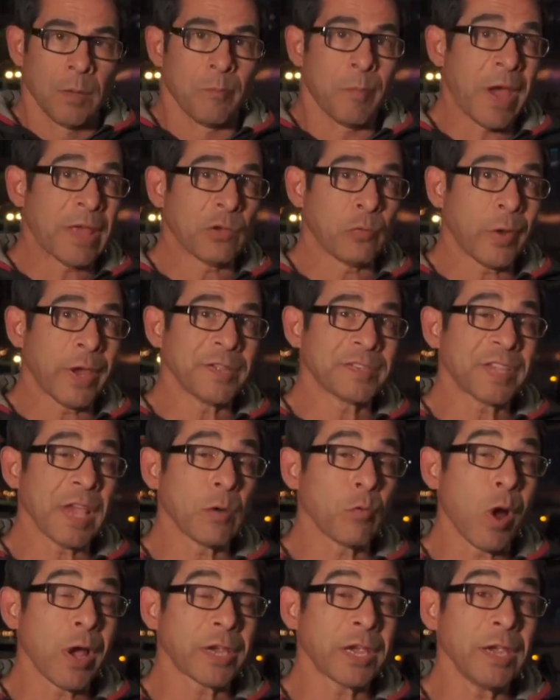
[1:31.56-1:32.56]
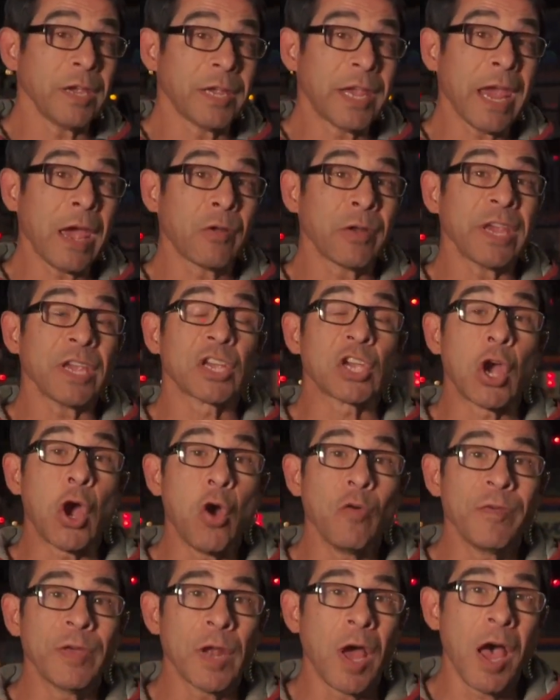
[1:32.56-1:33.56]
By the way, San Joaquin County
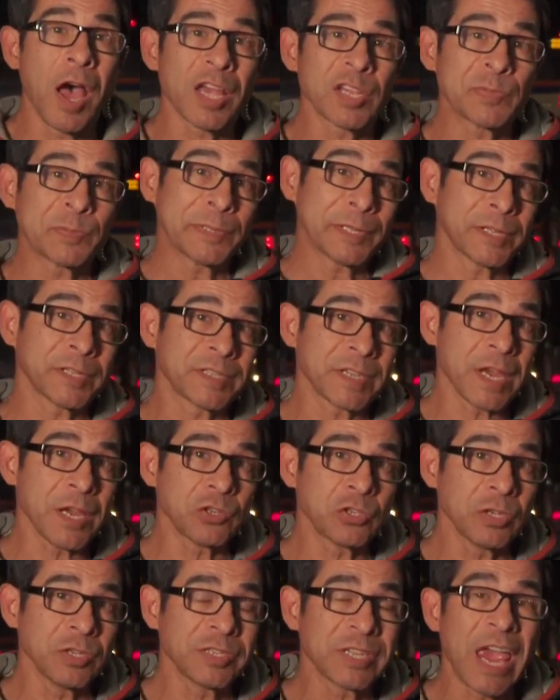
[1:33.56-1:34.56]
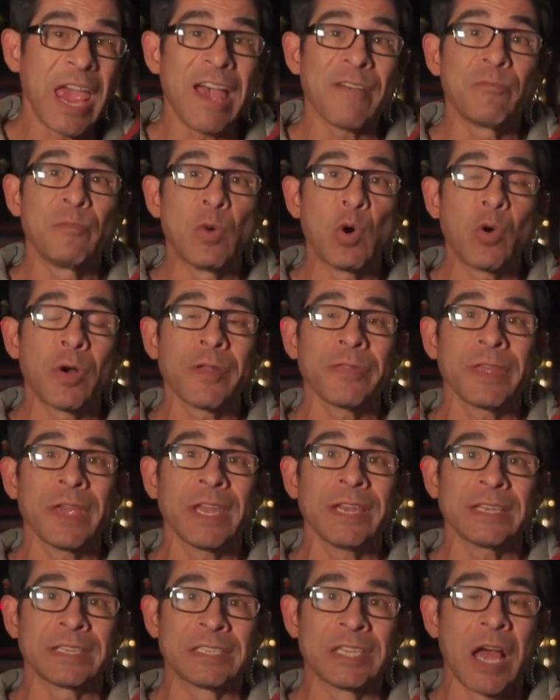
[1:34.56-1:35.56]
COVID hospitalizations have more
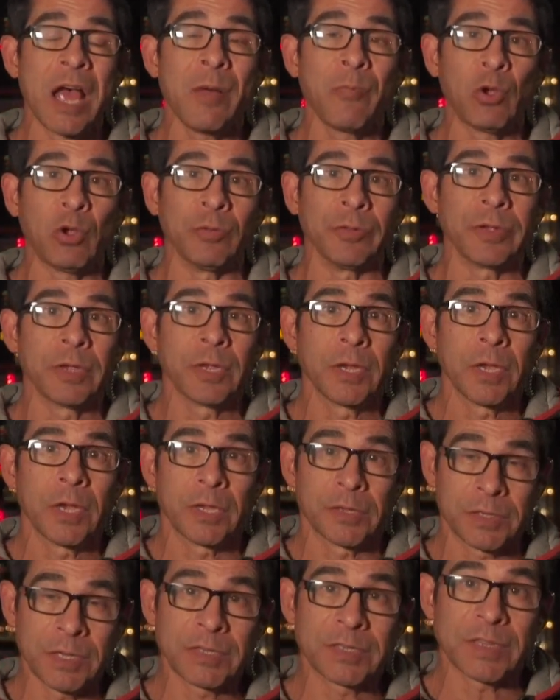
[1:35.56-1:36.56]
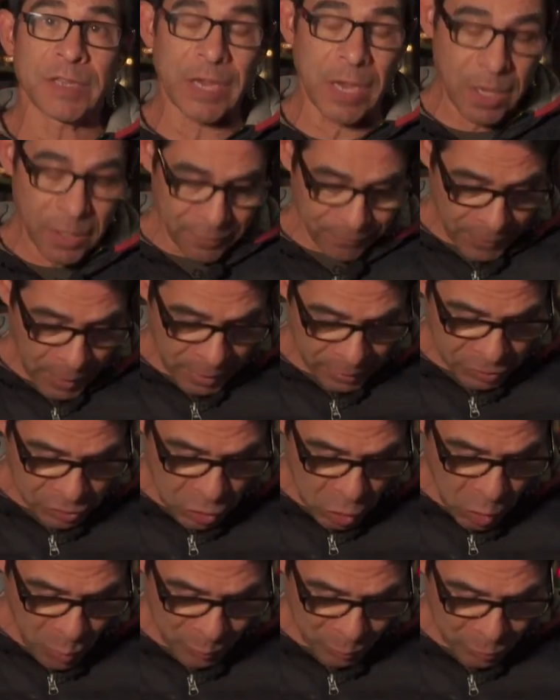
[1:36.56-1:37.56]
than doubled since the end of
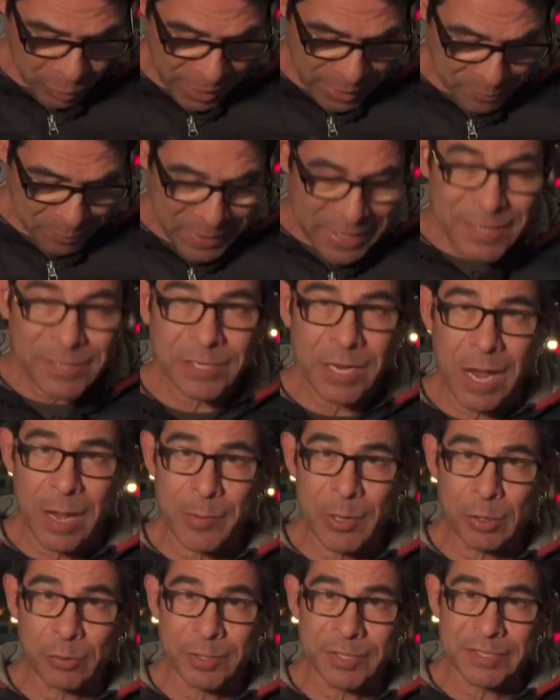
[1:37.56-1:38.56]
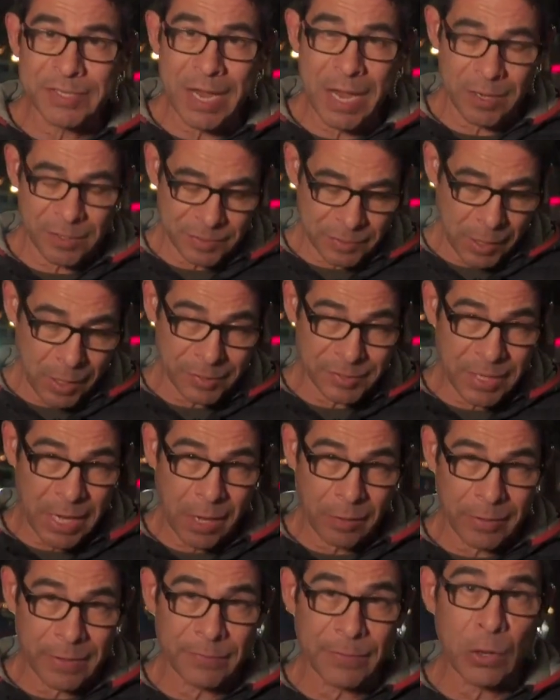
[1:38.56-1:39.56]
October. And meantime, here in Stanislaus
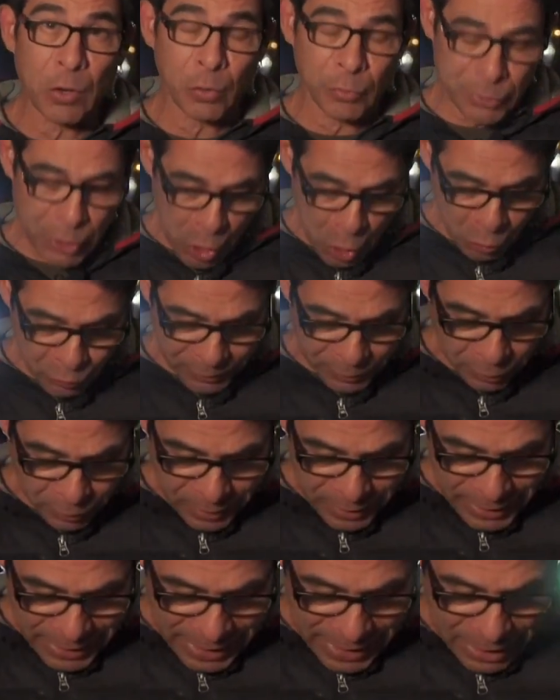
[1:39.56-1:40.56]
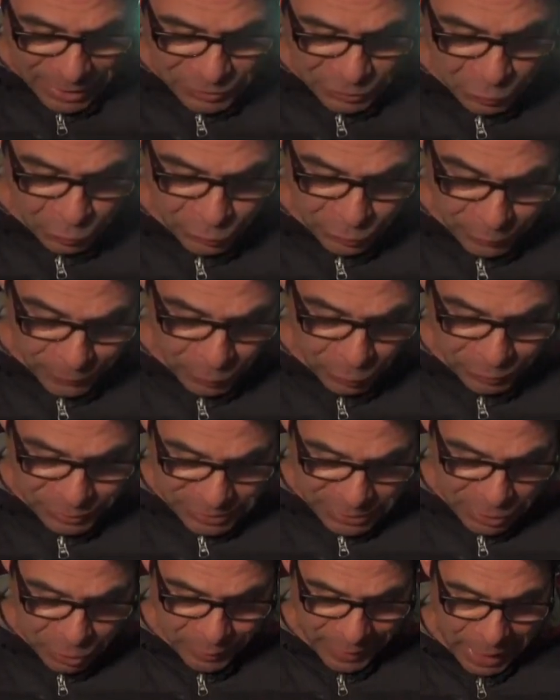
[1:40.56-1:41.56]
County, they'll know their answer to their
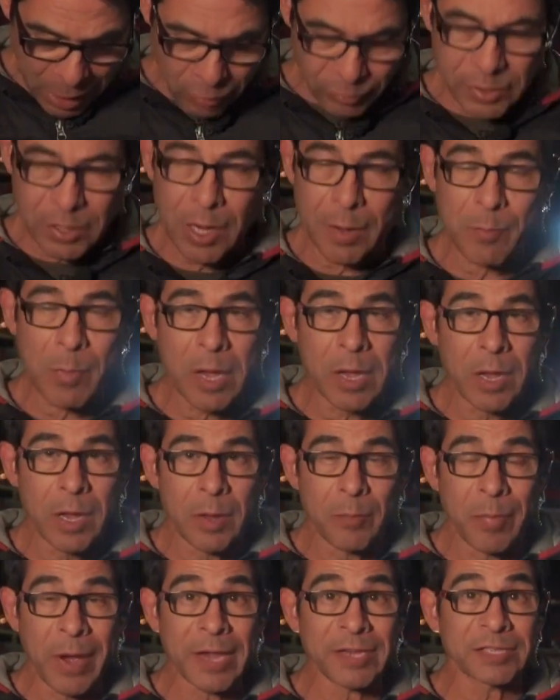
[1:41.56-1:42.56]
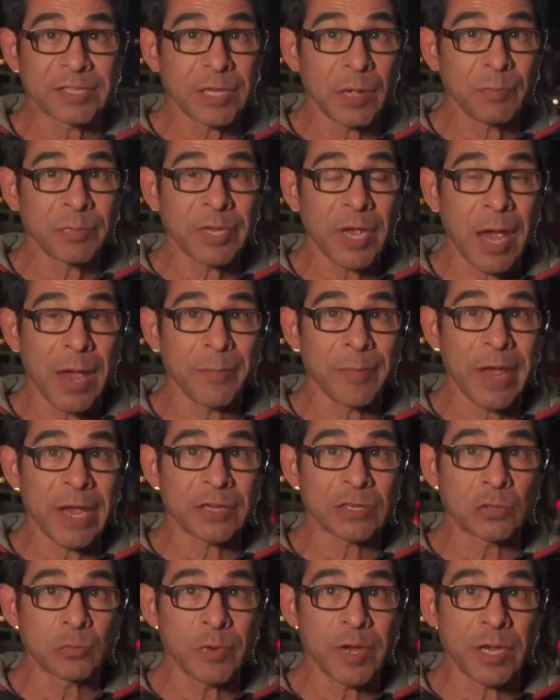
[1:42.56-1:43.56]
tier outcome by sometime
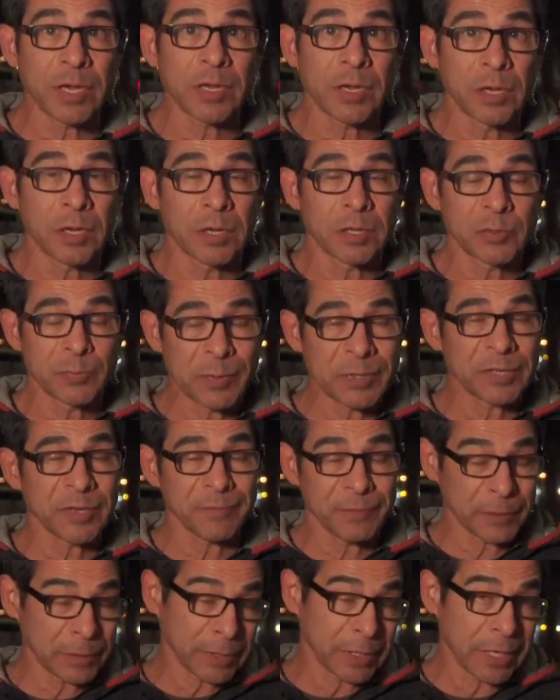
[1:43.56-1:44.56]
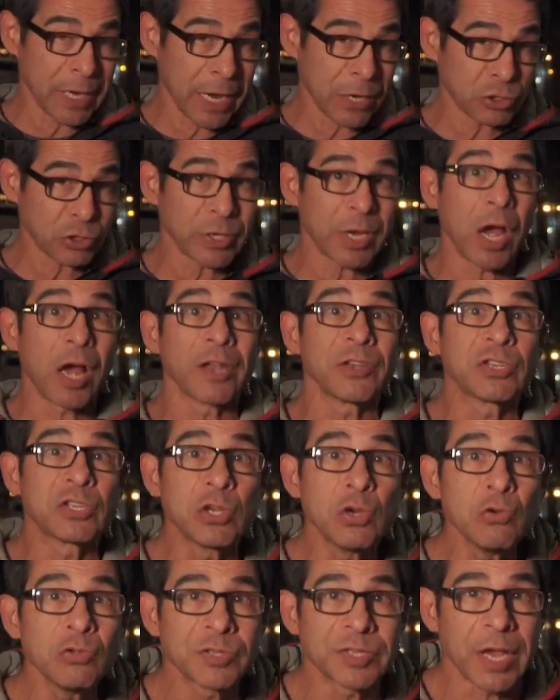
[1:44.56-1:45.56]
next week specifically actually on
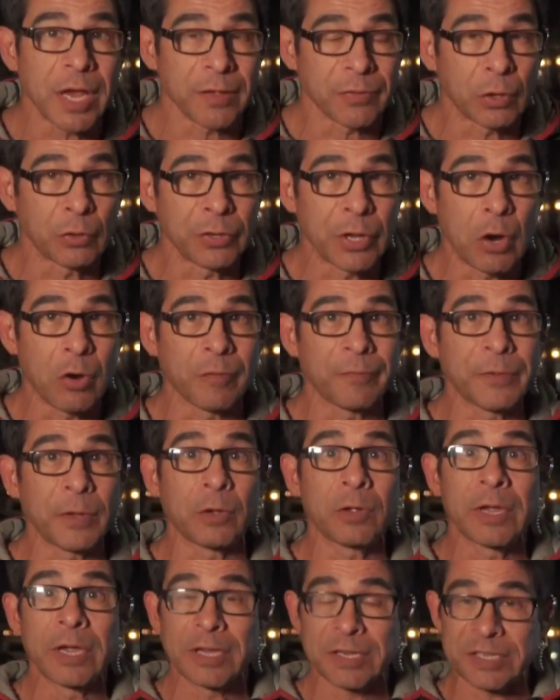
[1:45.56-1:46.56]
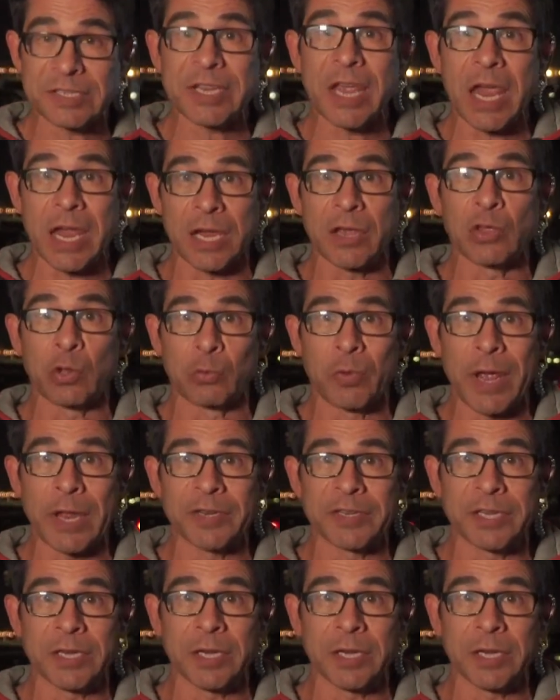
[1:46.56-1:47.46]
Tuesday, they'll know if they'll stay in the red